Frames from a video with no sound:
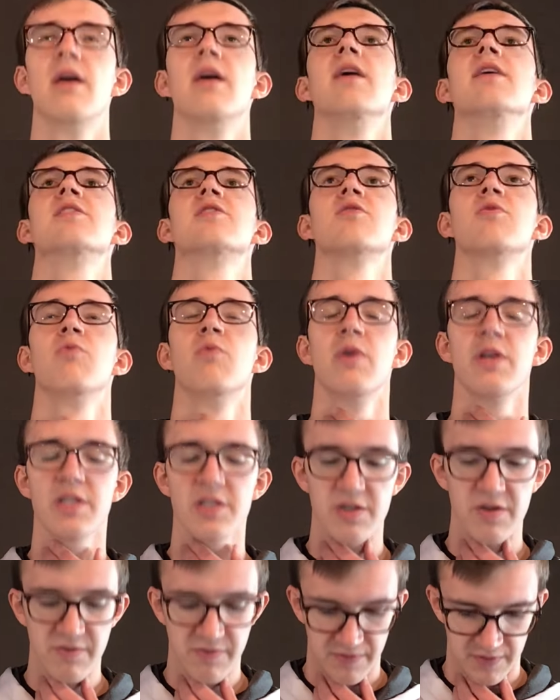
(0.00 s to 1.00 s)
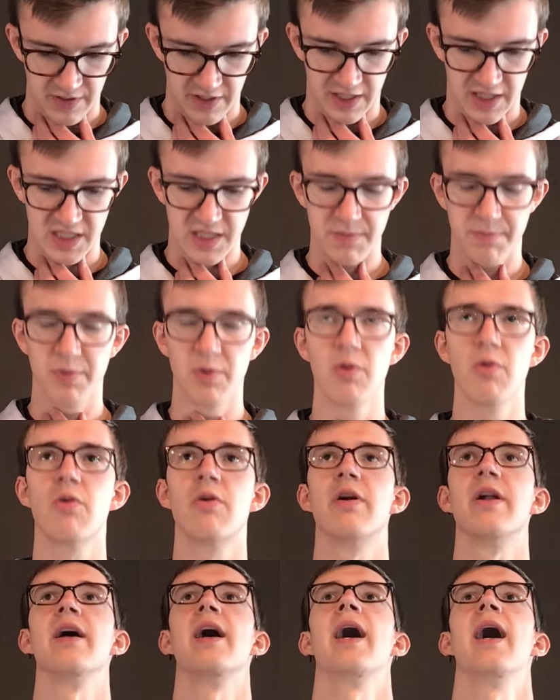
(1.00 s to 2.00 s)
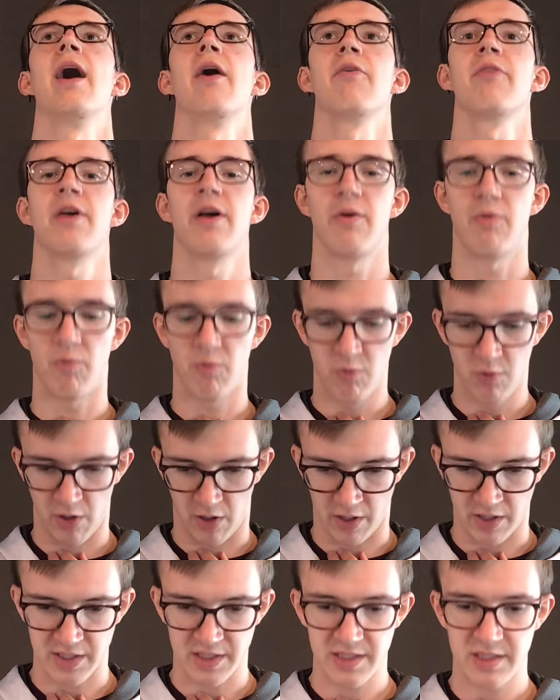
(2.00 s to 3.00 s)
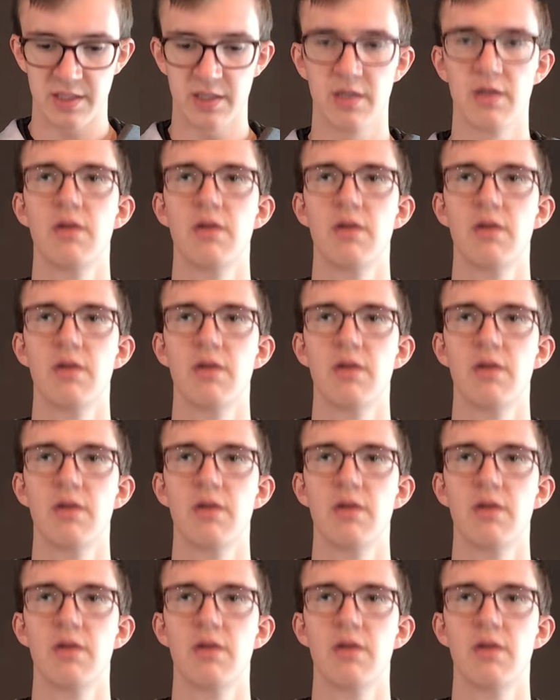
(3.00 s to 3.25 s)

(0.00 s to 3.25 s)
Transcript: And so once you've explored how that works,